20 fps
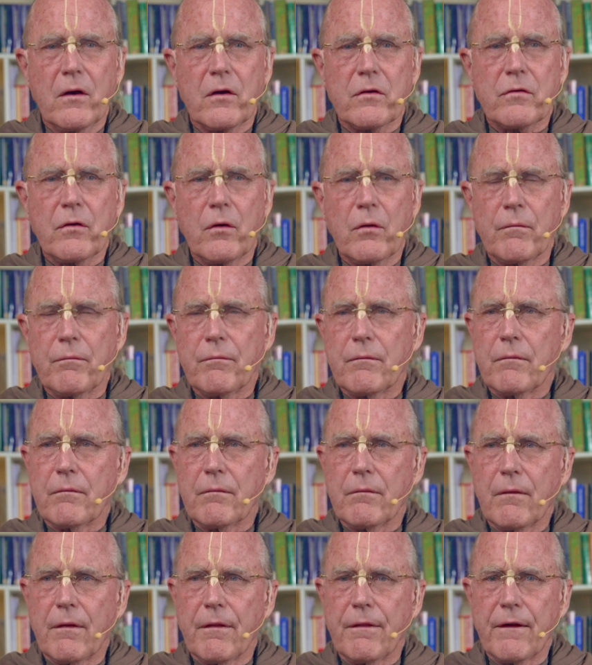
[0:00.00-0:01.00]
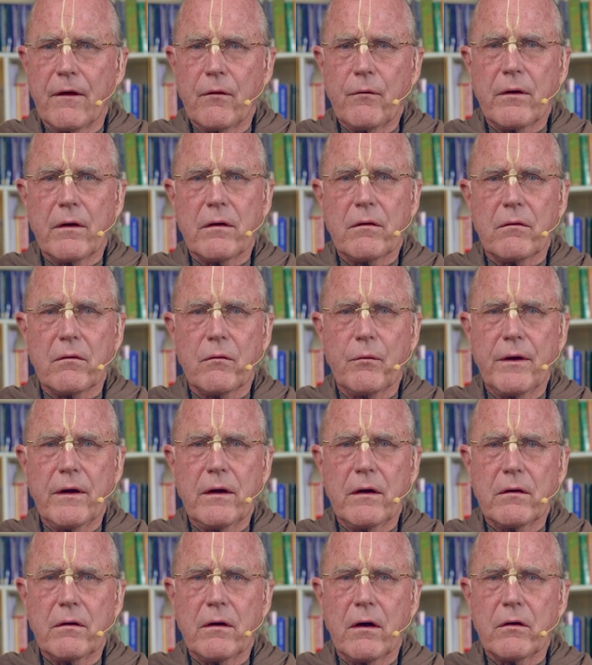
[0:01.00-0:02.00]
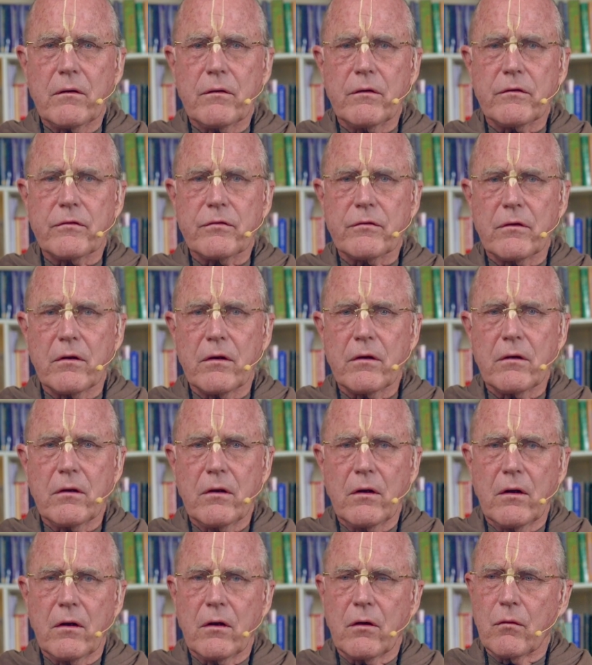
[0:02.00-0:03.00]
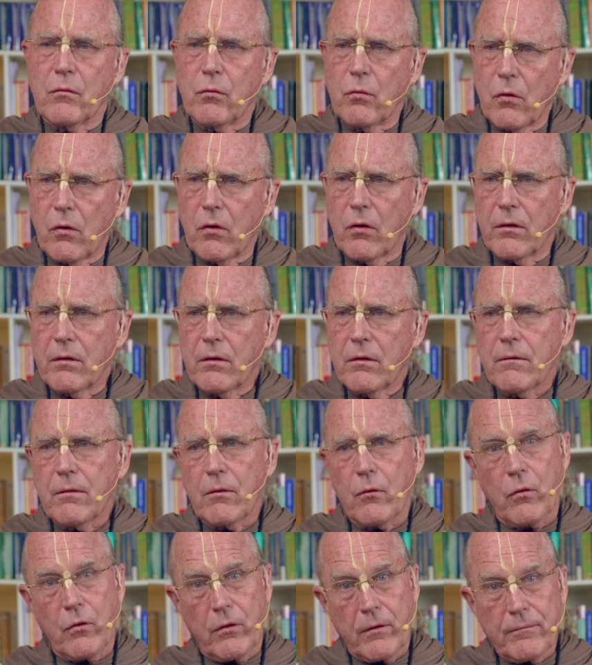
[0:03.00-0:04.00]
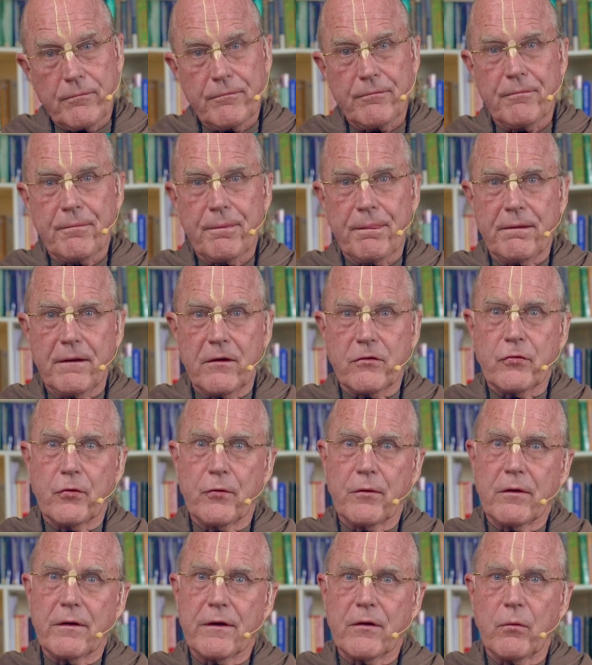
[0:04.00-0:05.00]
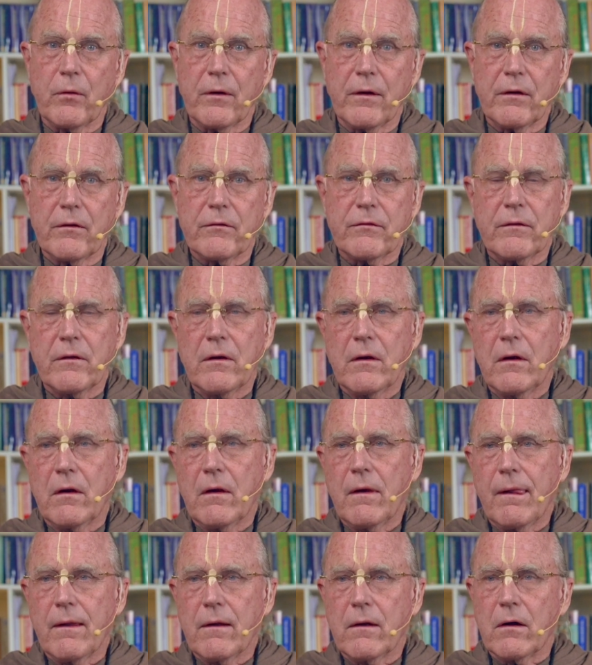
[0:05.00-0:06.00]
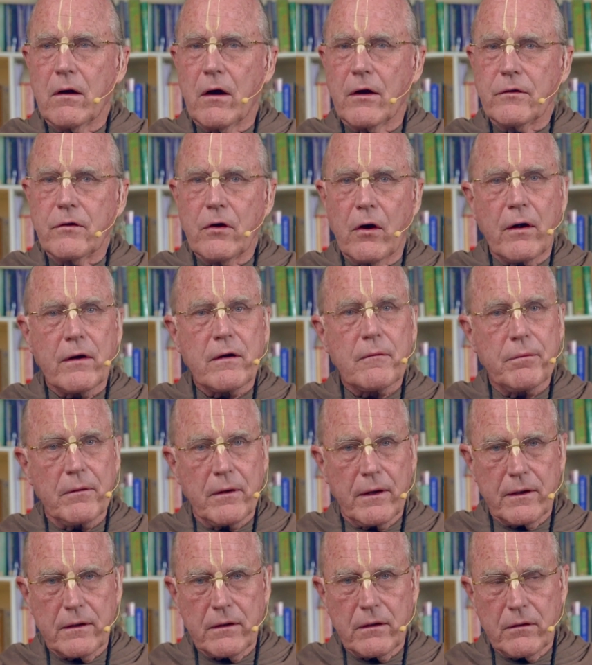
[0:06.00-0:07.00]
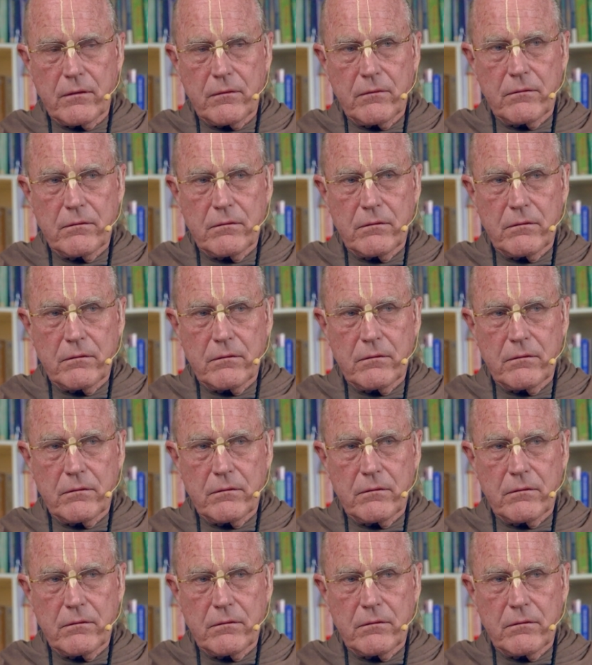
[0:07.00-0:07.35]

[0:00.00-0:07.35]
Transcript: So therein we hear how Krishna wore, or eternally wears, a dark blanket.